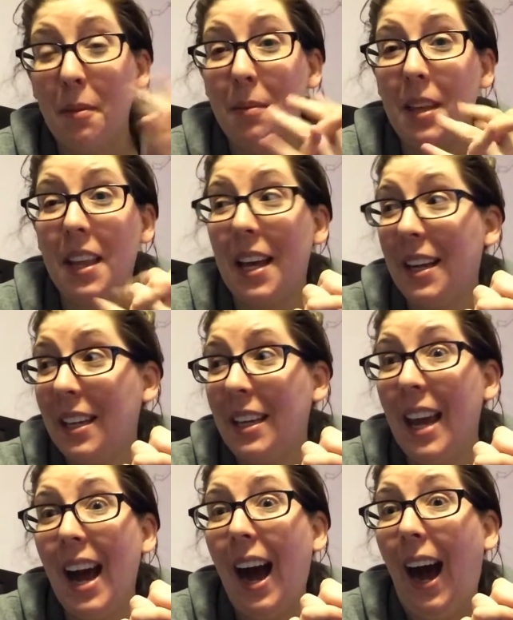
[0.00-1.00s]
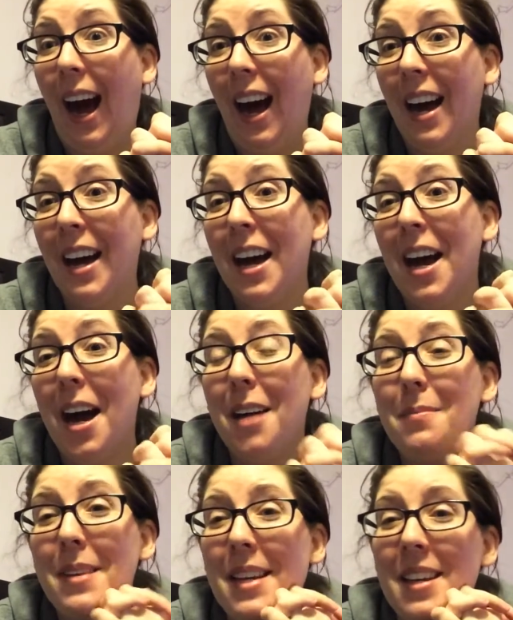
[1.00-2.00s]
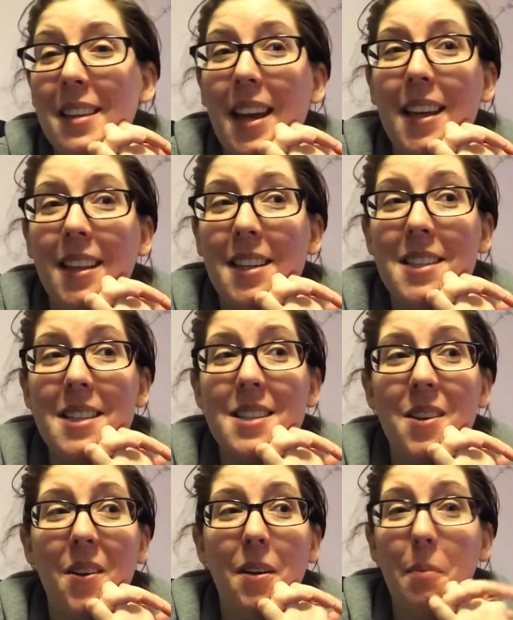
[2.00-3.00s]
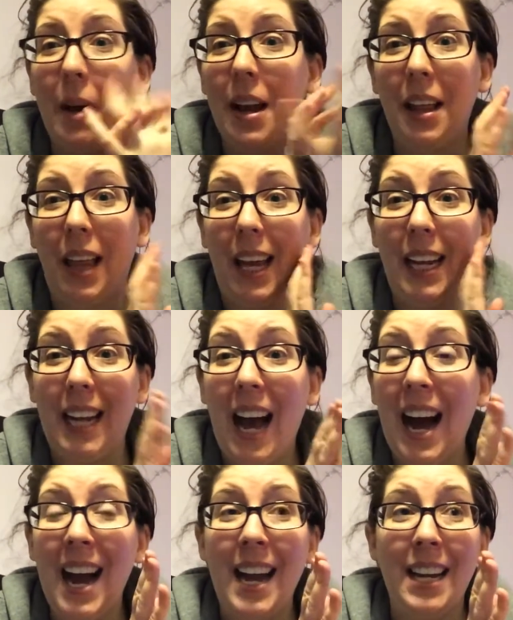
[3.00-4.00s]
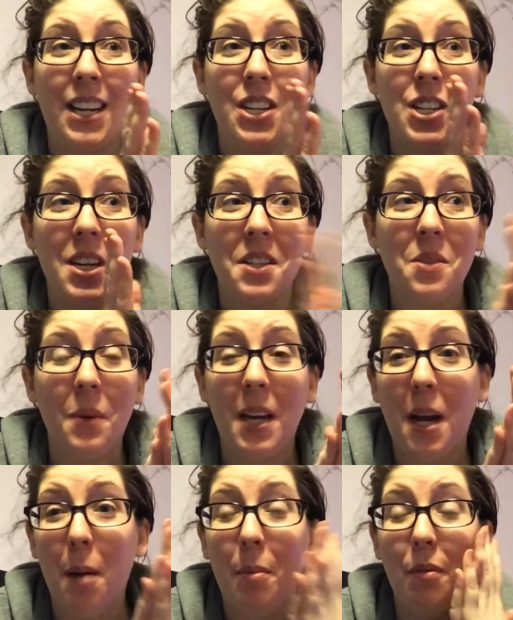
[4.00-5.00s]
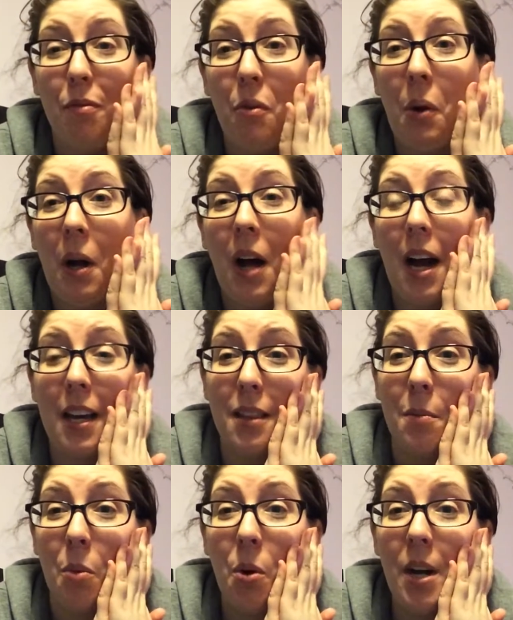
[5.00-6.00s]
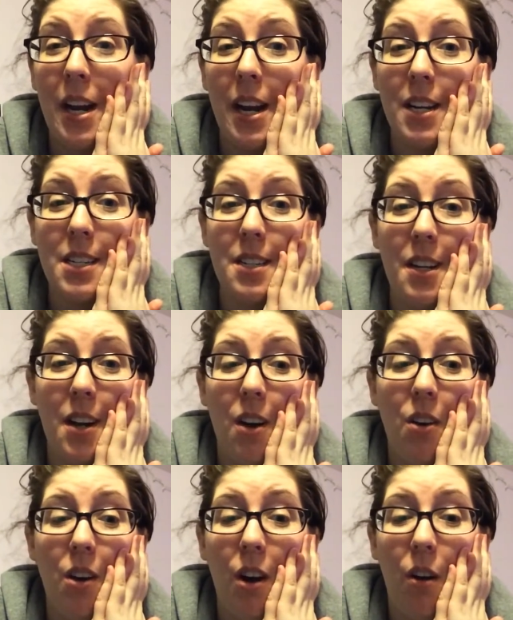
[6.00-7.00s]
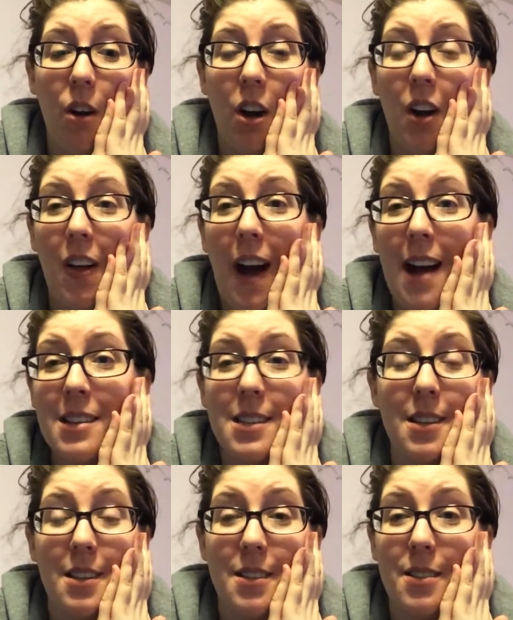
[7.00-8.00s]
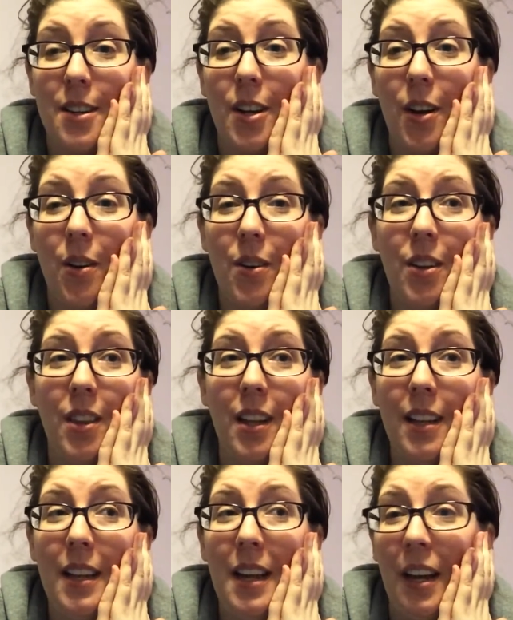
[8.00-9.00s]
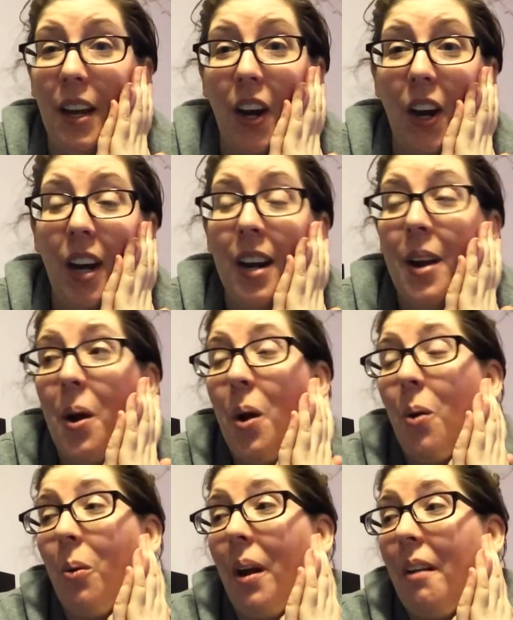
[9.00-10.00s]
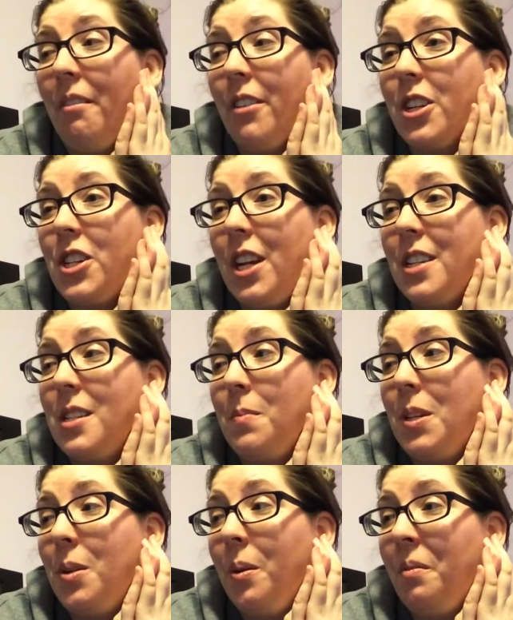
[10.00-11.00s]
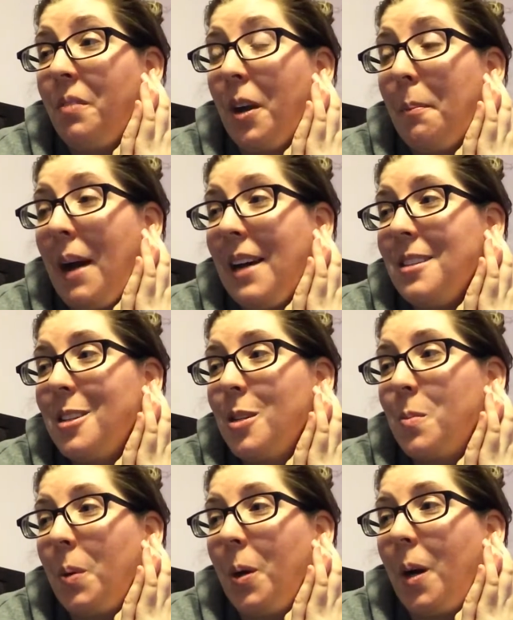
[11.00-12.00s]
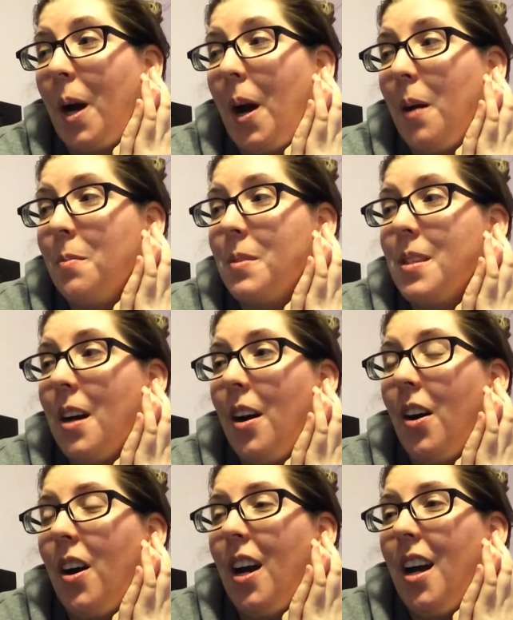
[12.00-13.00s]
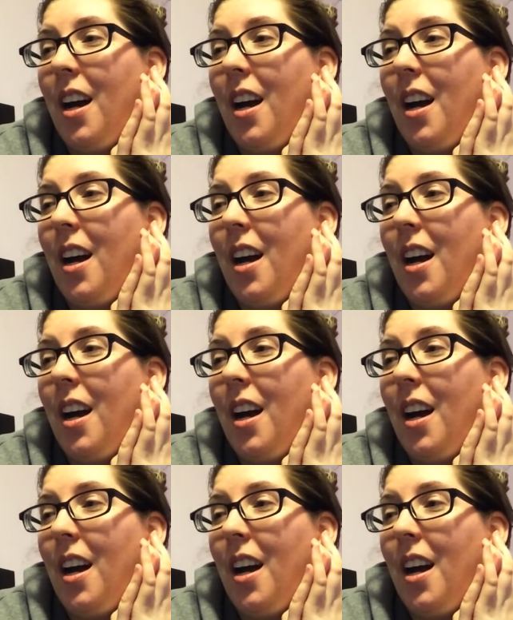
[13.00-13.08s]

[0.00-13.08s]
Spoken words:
to be like, yeah. I mean, like, Lindsay's going to bed at like 9 because she has to wake up at 4 o'clock in the morning to, you know, go to her classes or go to the clinic or whatever she has to be doing for her master's program. So